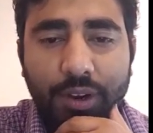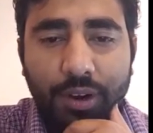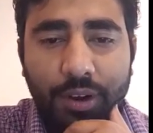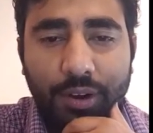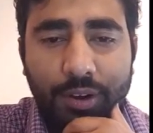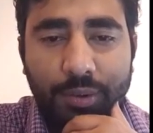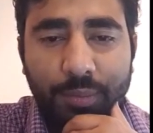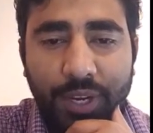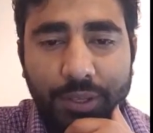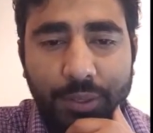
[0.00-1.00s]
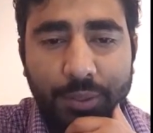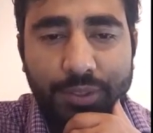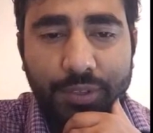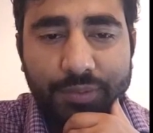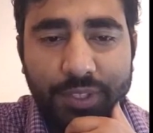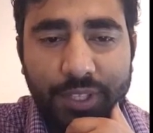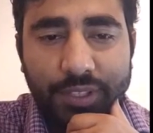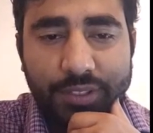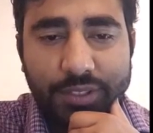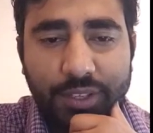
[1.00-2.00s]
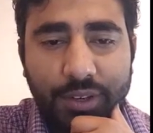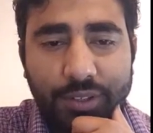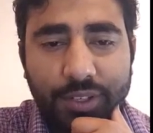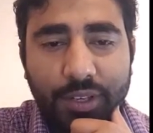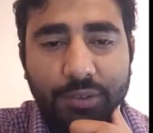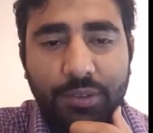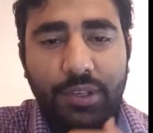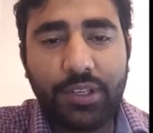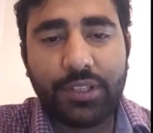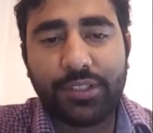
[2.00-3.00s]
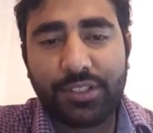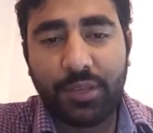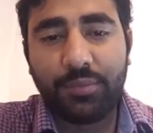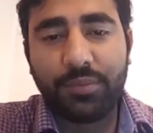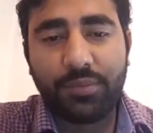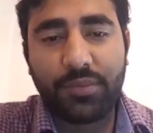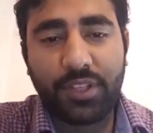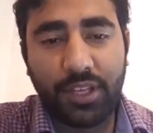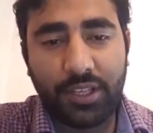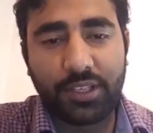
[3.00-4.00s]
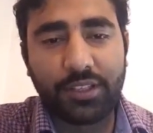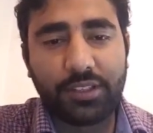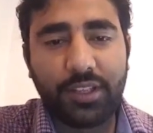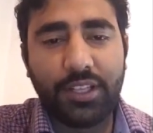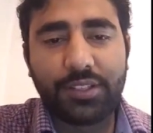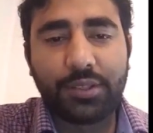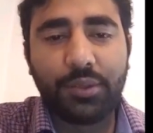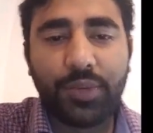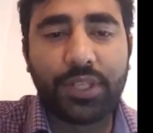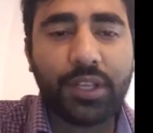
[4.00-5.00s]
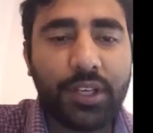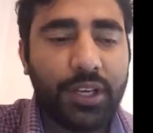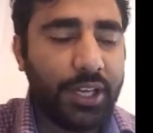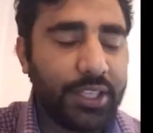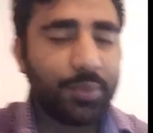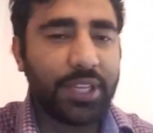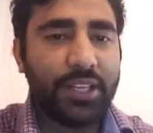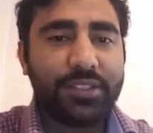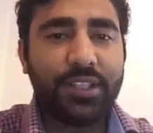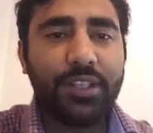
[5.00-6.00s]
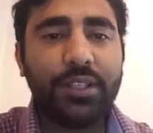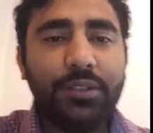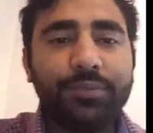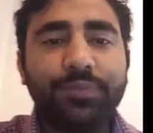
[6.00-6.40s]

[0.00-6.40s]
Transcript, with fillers: or make use of this lockdown to learn something. That's a good one. Adip, can I see you?